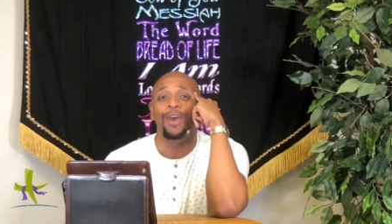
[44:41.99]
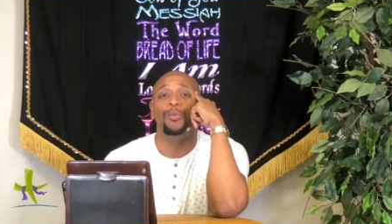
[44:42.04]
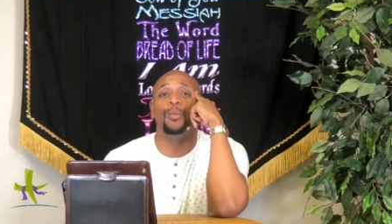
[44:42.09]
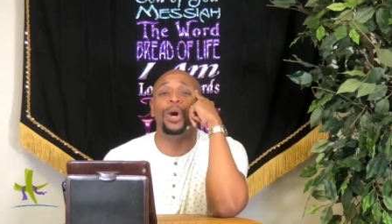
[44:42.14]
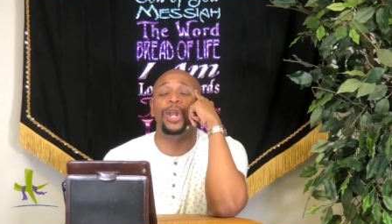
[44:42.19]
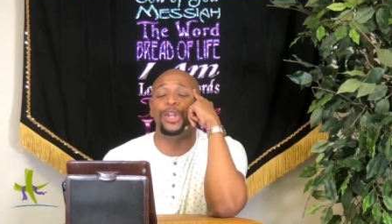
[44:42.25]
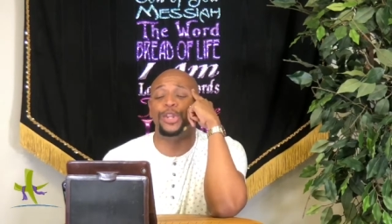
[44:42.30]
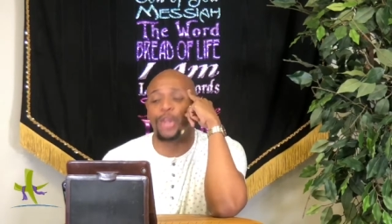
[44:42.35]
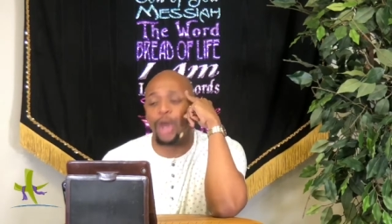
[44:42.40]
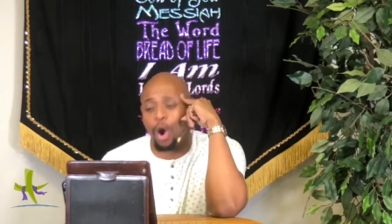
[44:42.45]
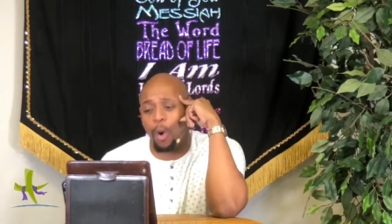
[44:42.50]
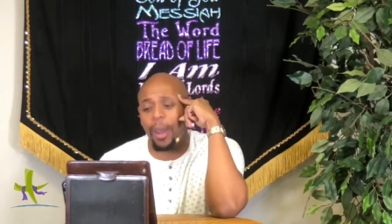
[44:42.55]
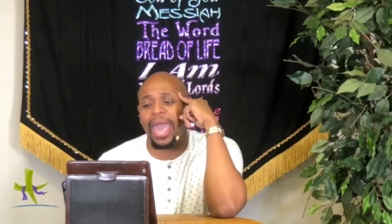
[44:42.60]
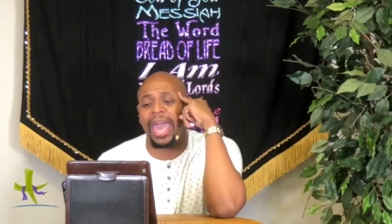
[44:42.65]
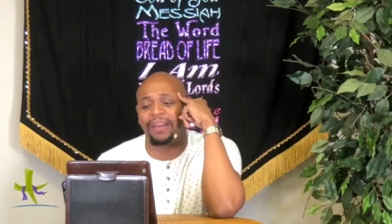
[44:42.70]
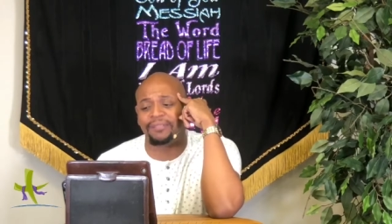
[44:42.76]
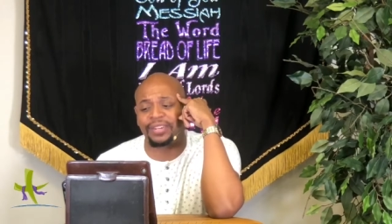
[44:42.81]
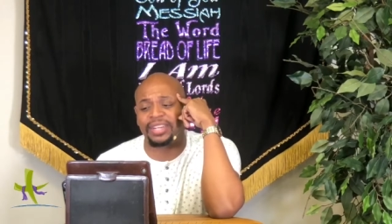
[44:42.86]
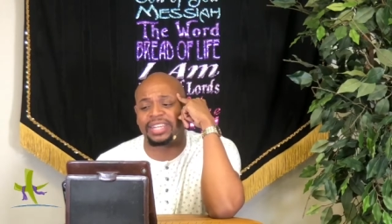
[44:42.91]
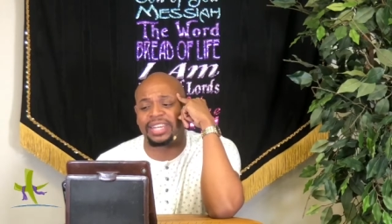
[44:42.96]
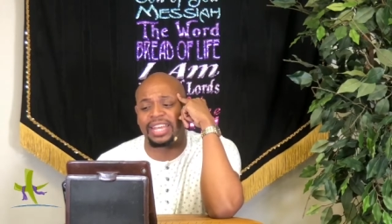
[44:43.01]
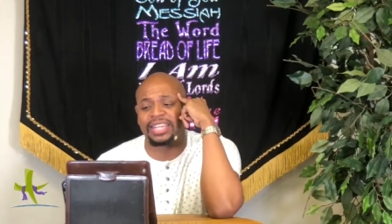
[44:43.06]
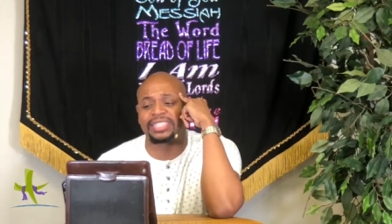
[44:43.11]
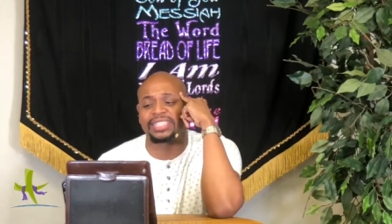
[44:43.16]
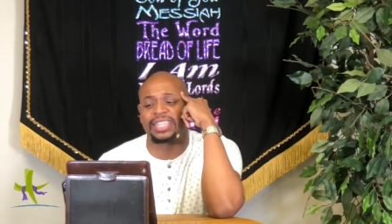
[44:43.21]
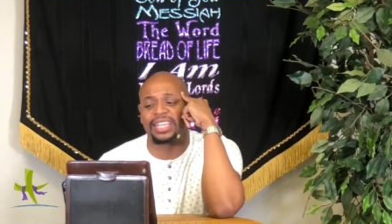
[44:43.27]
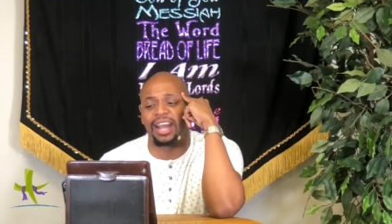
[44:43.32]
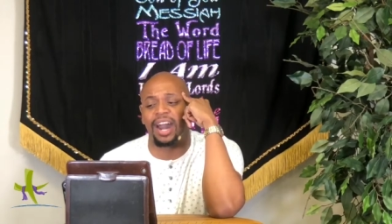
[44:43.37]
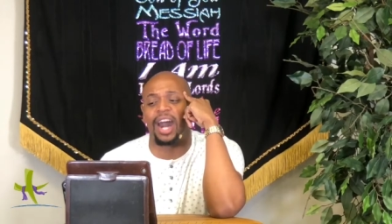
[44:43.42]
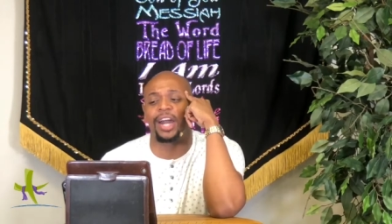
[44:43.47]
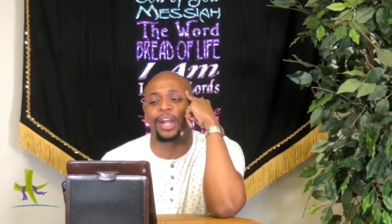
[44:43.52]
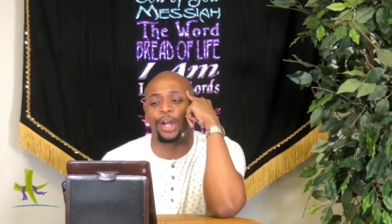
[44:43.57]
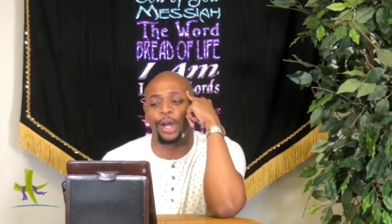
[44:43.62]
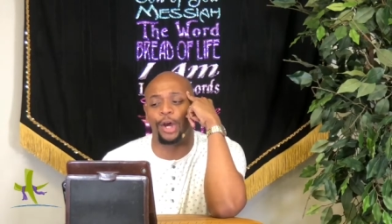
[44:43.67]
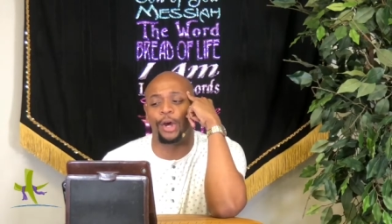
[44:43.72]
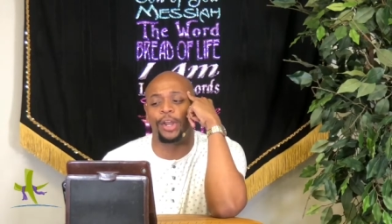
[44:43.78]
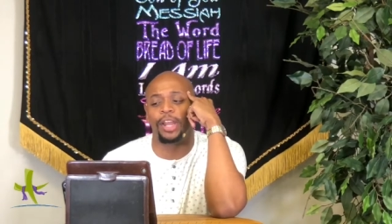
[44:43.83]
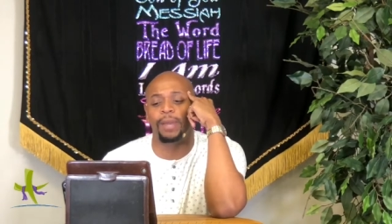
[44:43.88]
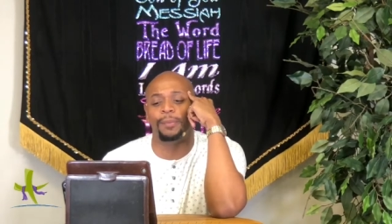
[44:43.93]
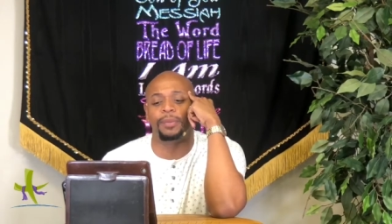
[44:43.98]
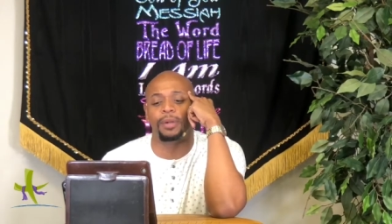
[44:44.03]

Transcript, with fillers: with no evidence that God heard him.